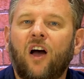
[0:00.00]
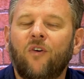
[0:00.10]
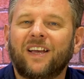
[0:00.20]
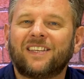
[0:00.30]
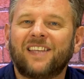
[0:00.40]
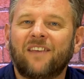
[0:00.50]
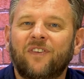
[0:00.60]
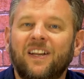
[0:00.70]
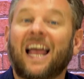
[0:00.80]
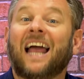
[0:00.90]

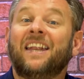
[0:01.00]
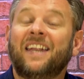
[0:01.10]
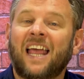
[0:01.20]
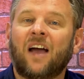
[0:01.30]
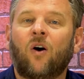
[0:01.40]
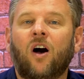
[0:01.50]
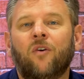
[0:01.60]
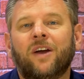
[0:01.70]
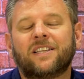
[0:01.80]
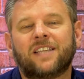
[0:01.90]
RX7 and now
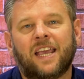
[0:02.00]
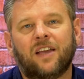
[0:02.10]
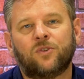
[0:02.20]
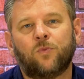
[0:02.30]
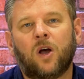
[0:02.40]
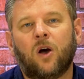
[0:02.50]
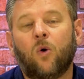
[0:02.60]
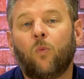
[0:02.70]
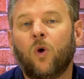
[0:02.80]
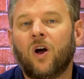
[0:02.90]
RX8 as
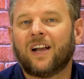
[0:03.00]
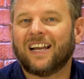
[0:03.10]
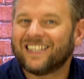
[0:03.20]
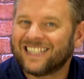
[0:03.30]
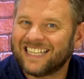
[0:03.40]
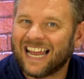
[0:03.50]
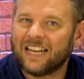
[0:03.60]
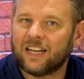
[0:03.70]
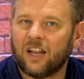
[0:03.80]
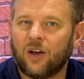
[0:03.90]
well work as
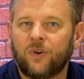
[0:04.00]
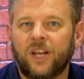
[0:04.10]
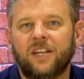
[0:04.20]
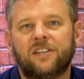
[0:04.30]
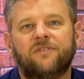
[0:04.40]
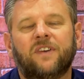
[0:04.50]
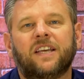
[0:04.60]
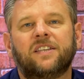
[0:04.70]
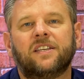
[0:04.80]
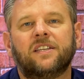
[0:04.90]
standalone
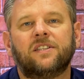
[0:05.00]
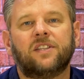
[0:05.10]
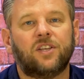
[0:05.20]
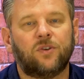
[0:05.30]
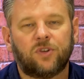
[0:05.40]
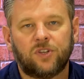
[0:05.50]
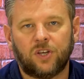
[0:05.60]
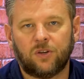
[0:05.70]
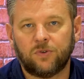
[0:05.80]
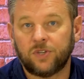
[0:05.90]
interfaces that you can
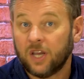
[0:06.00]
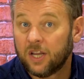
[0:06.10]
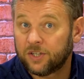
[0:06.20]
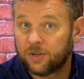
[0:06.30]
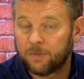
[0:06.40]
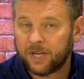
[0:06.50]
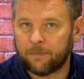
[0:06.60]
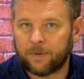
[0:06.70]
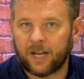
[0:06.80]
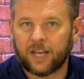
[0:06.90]
use to
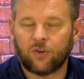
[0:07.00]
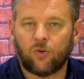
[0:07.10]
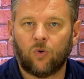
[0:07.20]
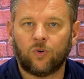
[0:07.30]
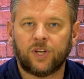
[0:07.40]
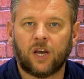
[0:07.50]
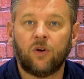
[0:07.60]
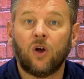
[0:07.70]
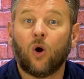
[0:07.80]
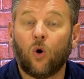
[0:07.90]
manipulate your audio,
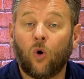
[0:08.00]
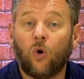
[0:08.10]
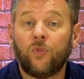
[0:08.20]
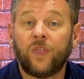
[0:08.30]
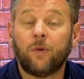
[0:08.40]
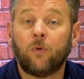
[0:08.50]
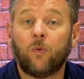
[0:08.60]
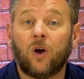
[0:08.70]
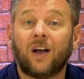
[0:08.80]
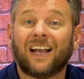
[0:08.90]
or they will
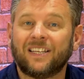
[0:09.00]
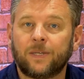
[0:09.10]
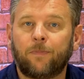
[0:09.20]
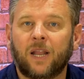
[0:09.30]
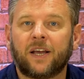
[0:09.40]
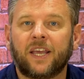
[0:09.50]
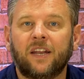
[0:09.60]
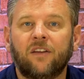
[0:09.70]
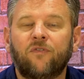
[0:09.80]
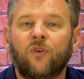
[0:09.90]
work as a
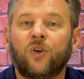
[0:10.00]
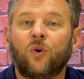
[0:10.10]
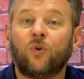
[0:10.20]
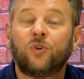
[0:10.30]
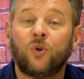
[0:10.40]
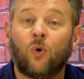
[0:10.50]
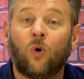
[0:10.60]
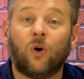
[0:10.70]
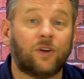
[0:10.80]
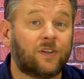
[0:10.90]
plug-in for your
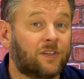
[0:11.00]
DAW,